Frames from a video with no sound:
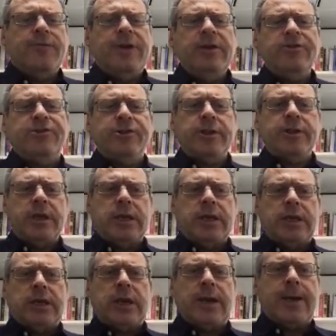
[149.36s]

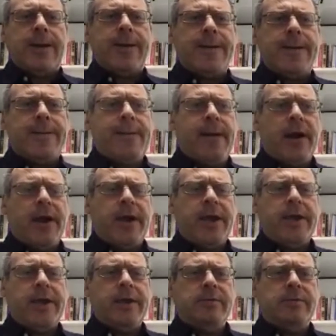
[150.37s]
Eventually,
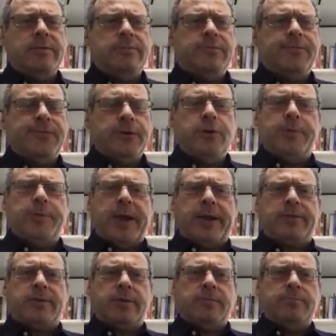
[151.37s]
I flew
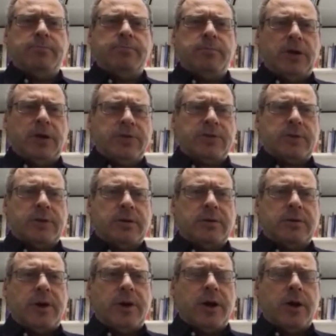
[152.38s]
back to
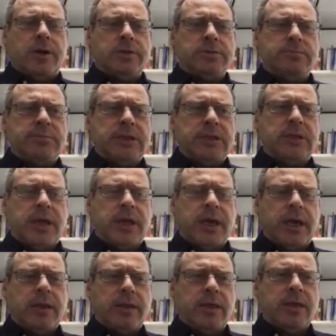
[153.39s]
Moscow on
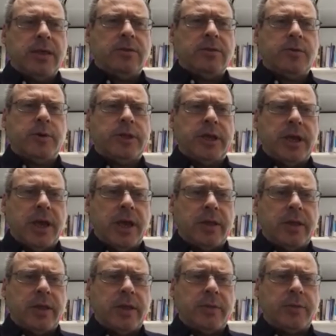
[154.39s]
Monday, the
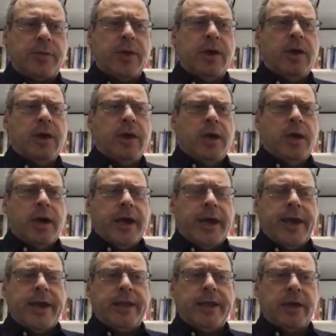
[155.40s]
28th,
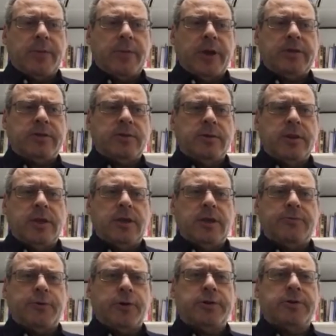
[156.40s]
and I went to
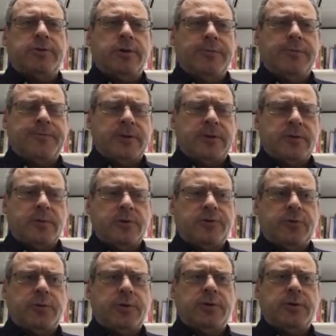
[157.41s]
the Reuters office,
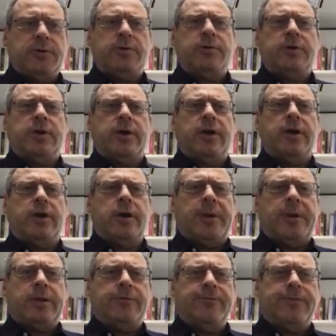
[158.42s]
which was
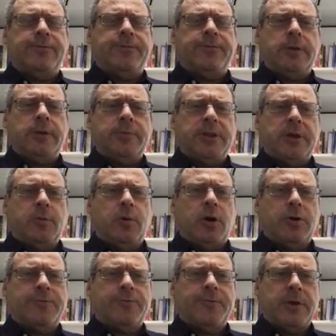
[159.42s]
about a 15-minute
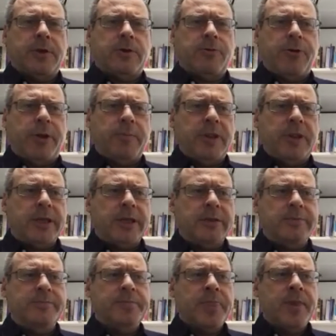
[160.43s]
walk from the
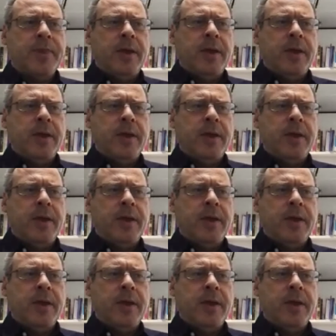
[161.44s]
Kremlin.